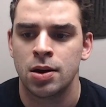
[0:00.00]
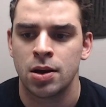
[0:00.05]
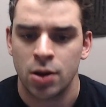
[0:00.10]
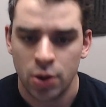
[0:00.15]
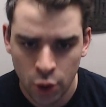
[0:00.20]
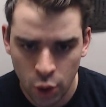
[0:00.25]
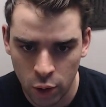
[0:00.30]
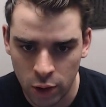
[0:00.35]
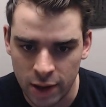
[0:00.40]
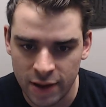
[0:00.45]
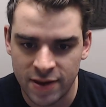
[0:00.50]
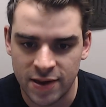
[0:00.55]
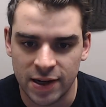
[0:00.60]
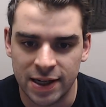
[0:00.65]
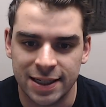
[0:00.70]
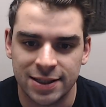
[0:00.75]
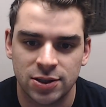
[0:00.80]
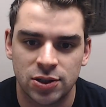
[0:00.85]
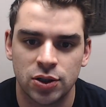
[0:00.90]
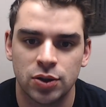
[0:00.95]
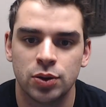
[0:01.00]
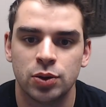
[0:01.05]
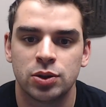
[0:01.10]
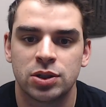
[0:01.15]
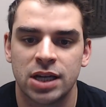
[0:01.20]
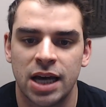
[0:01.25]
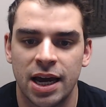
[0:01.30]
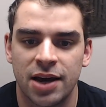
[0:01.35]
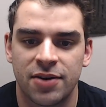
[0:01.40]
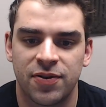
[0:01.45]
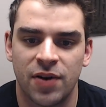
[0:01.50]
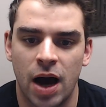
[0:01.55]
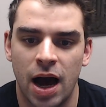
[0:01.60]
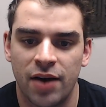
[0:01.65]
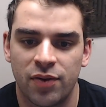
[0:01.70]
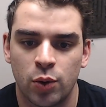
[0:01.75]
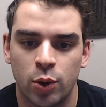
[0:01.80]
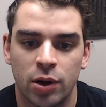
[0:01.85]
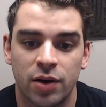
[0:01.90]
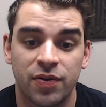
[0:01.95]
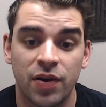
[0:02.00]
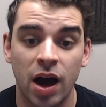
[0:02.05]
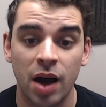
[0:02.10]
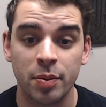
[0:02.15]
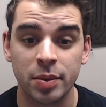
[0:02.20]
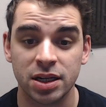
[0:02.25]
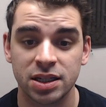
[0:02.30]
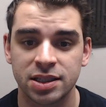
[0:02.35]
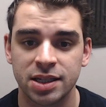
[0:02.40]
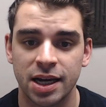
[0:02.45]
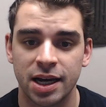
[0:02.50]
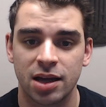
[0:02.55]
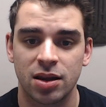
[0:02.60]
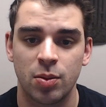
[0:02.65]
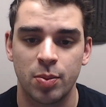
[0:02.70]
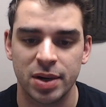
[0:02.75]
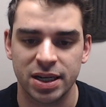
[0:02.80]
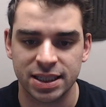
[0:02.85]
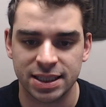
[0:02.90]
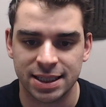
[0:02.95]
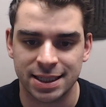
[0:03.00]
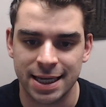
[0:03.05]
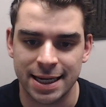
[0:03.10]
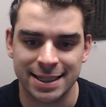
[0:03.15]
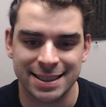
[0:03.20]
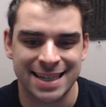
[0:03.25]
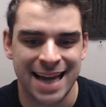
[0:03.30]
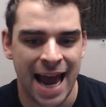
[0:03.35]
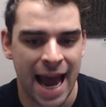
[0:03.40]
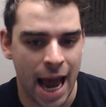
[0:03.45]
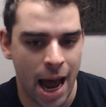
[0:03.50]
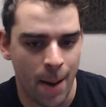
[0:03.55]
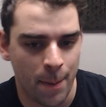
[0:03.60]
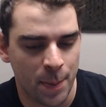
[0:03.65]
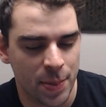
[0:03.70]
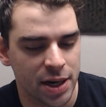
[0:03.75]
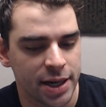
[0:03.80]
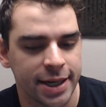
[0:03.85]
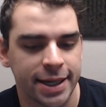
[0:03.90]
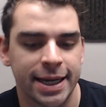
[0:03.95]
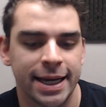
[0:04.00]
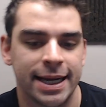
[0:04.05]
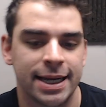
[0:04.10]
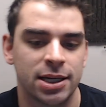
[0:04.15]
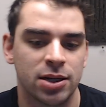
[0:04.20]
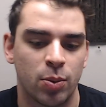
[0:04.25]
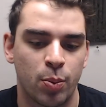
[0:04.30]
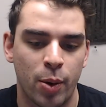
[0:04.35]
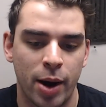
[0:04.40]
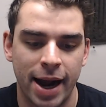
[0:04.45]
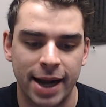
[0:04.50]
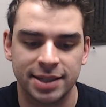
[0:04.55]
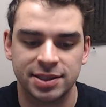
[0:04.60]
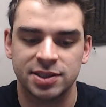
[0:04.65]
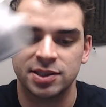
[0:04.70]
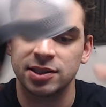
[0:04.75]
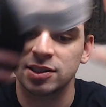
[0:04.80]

You're listening to Take 5, a quick 5-minute take on the biggest things happening in Nebraska